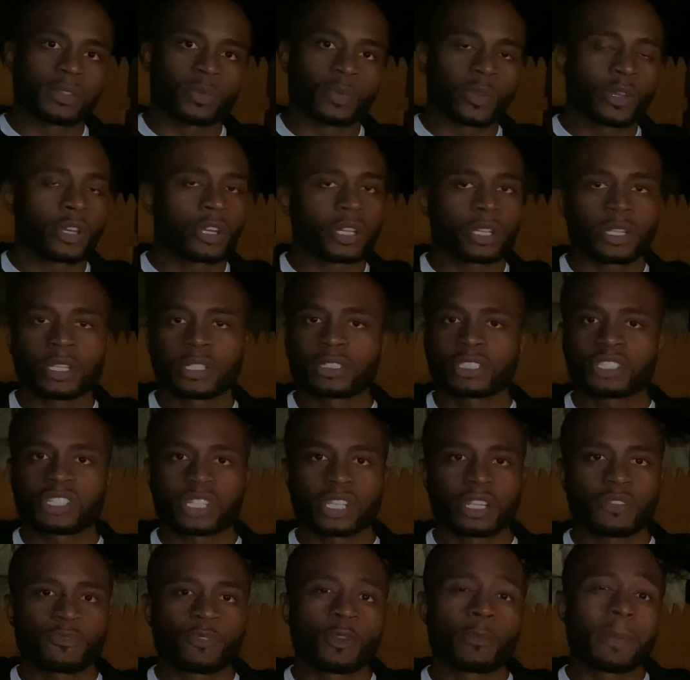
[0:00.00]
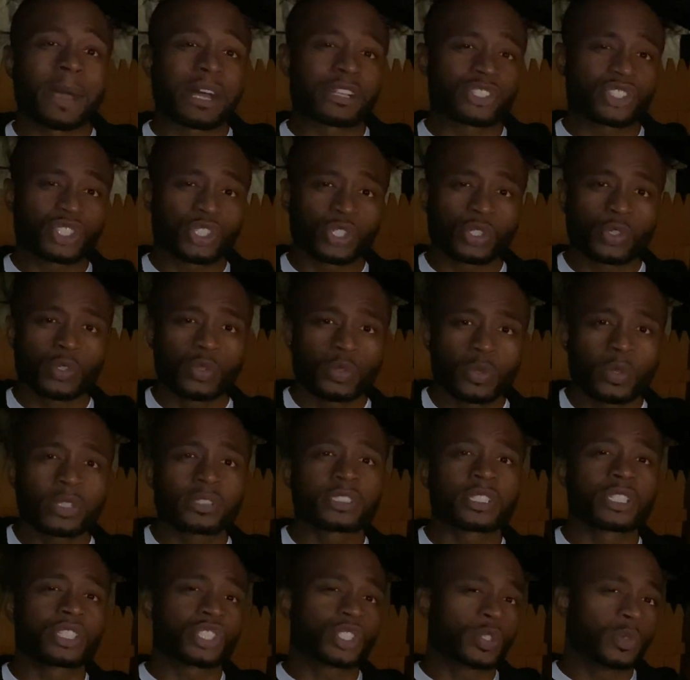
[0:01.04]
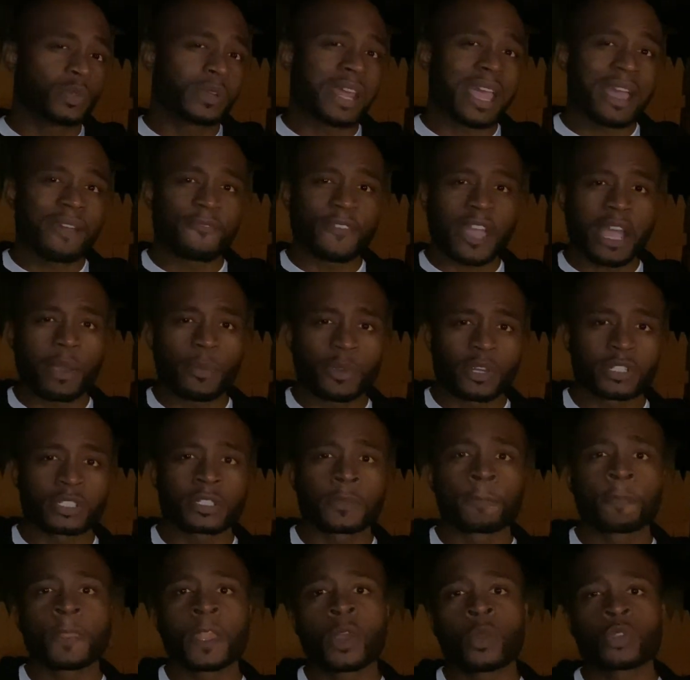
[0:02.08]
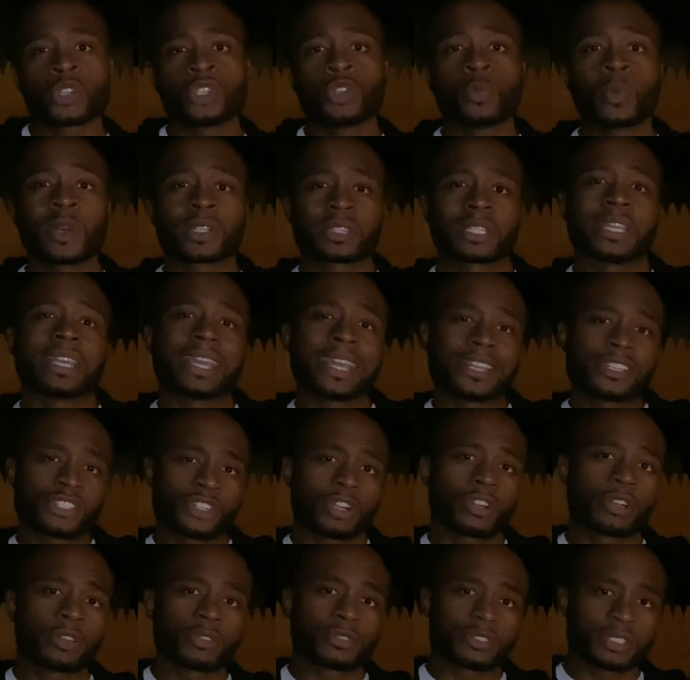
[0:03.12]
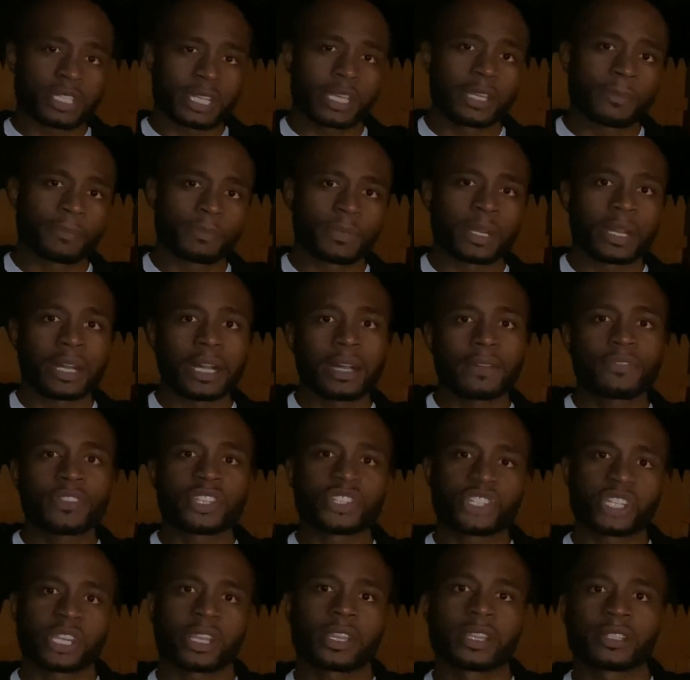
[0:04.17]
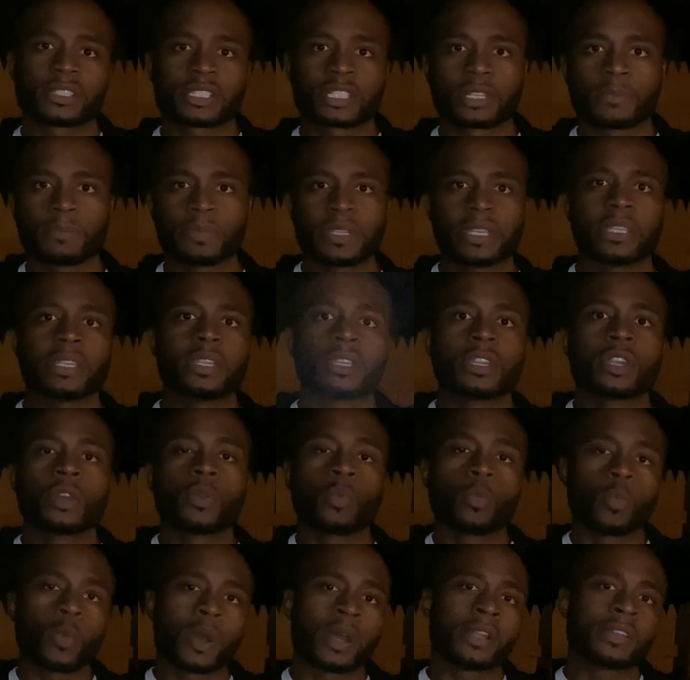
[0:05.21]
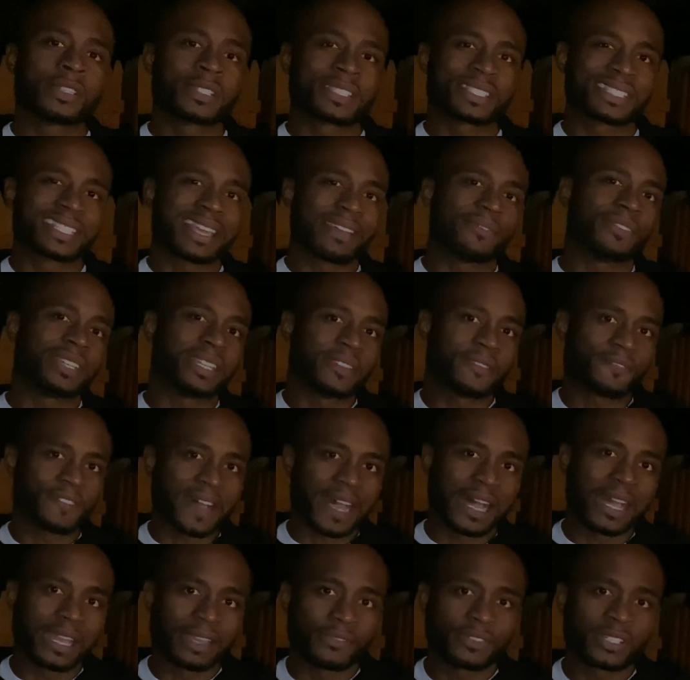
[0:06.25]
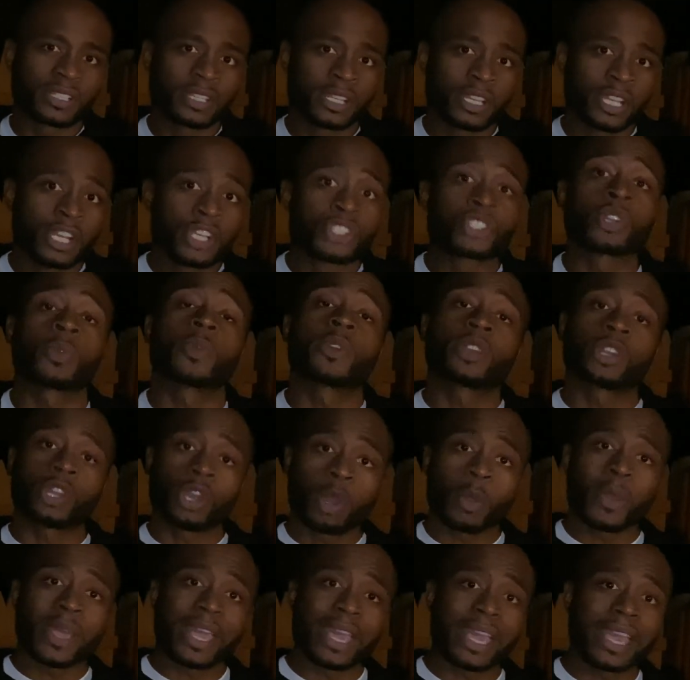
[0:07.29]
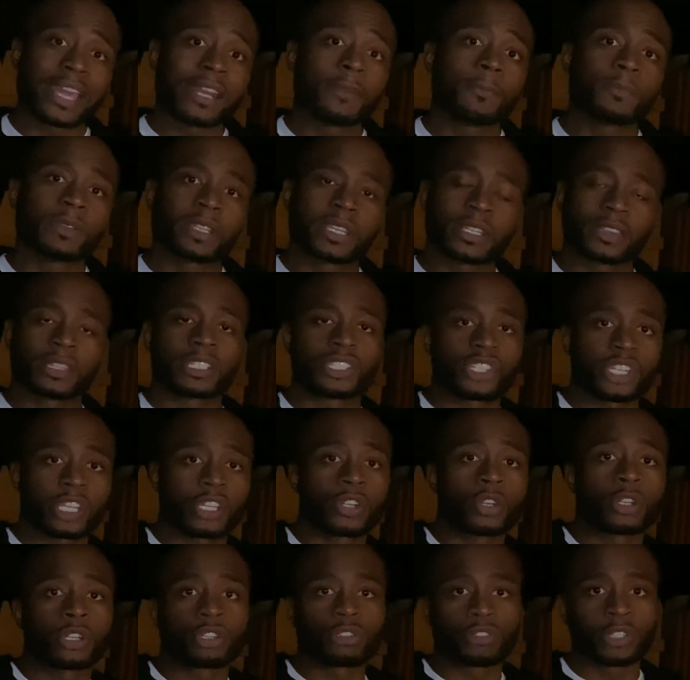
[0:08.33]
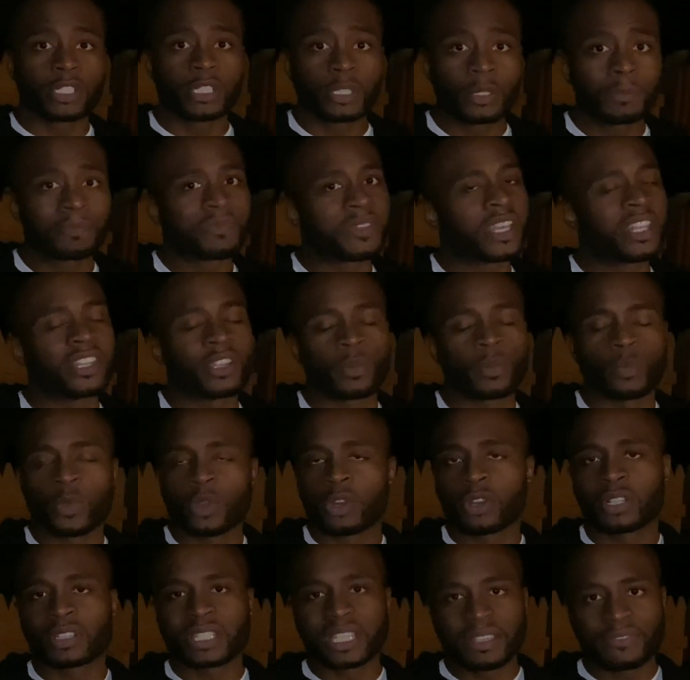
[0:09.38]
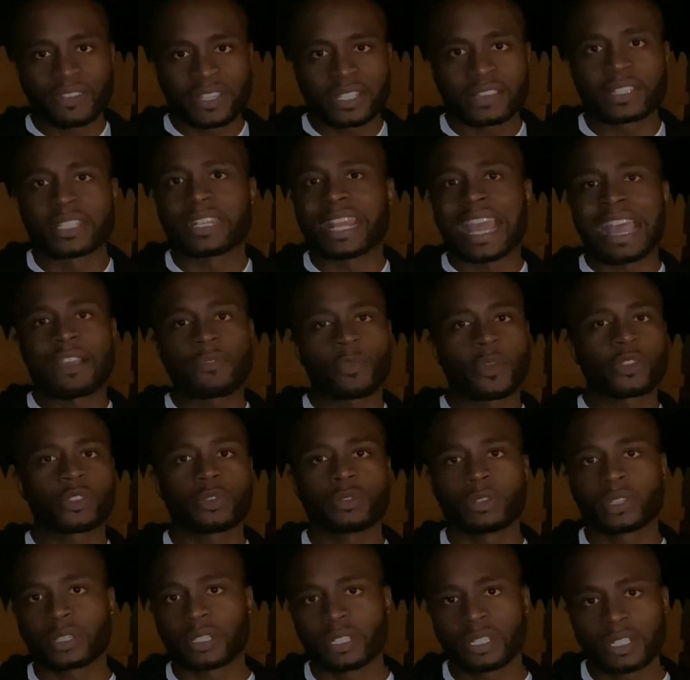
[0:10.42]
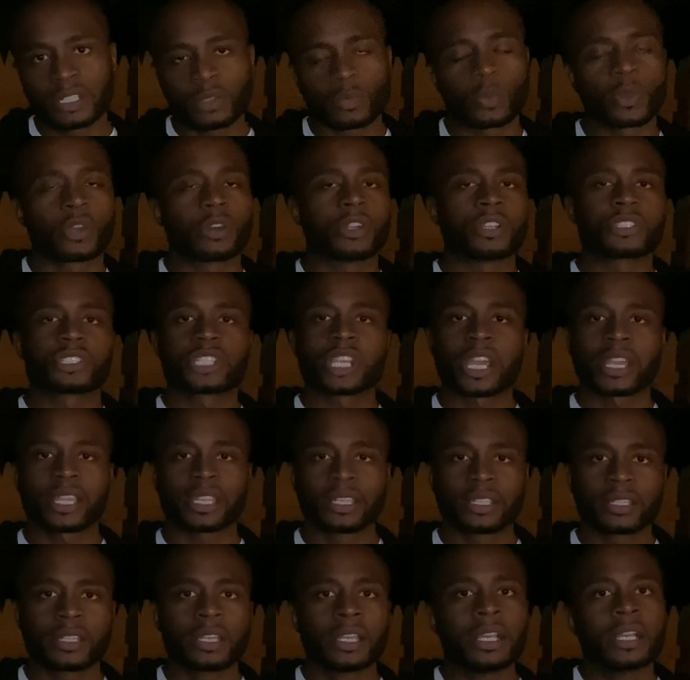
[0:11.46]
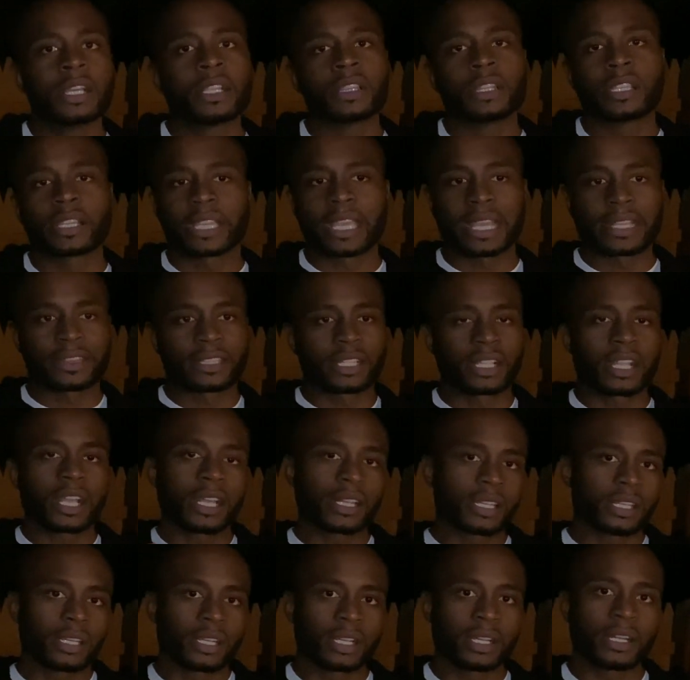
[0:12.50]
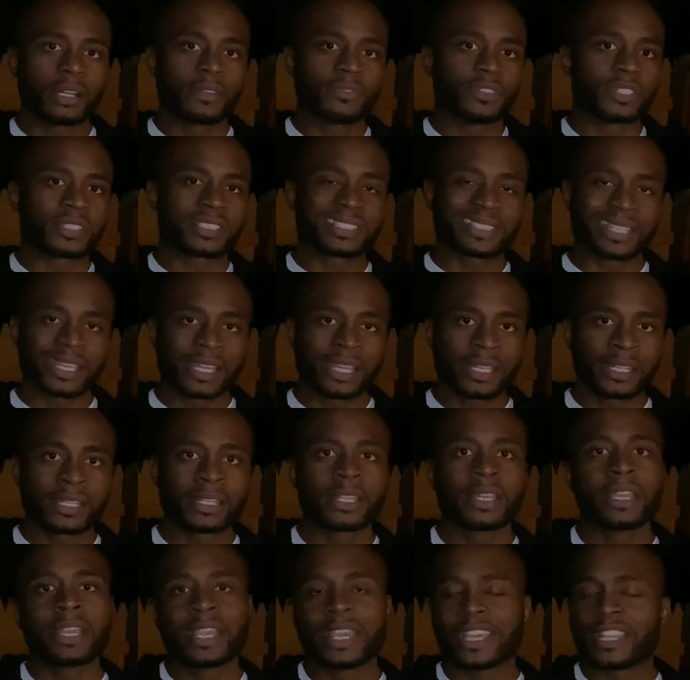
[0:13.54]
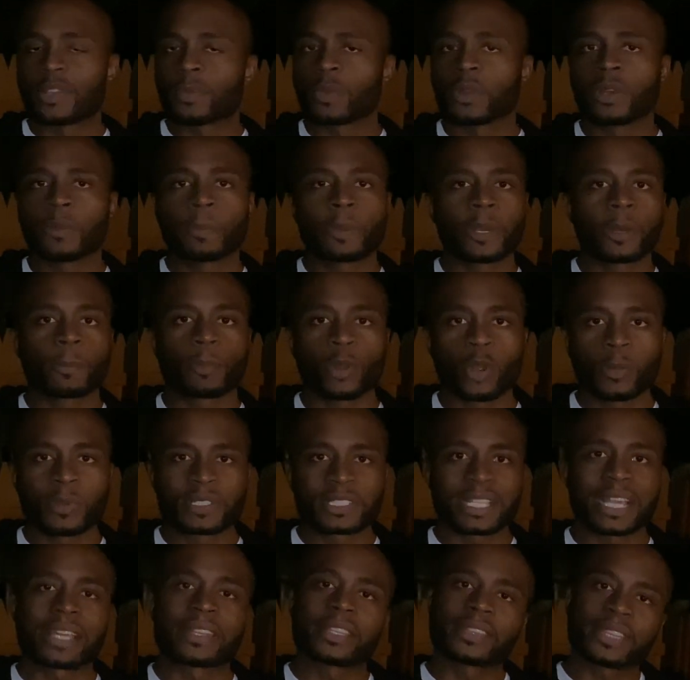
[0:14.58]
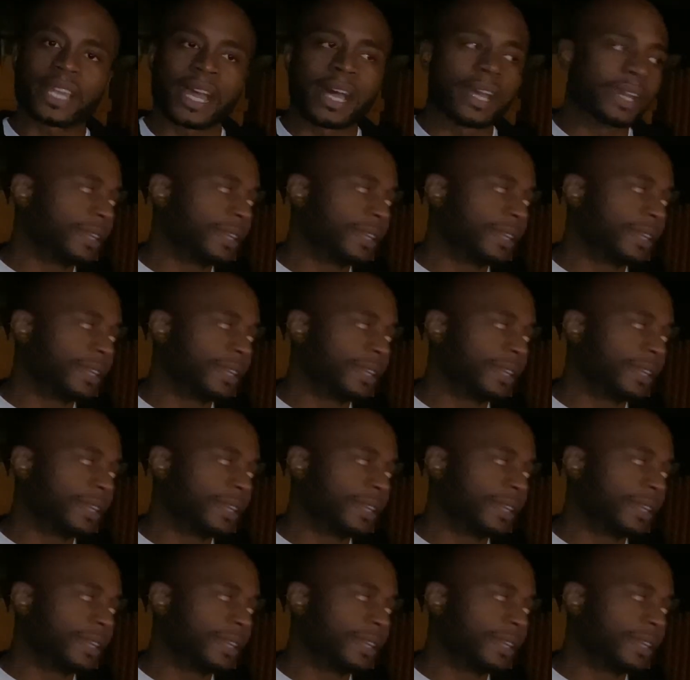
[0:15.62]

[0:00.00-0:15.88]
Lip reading: We're gonna cook the chicken for about 2 to 2.5 hours. You want the internal temp of the chicken to be 175. So we're gonna go ahead, get the chicken on the grill, and then we're gonna leave it. And halfway through the cook, we're gonna check it, look at the color of the skin, and then we're gonna put a probe inside the thigh.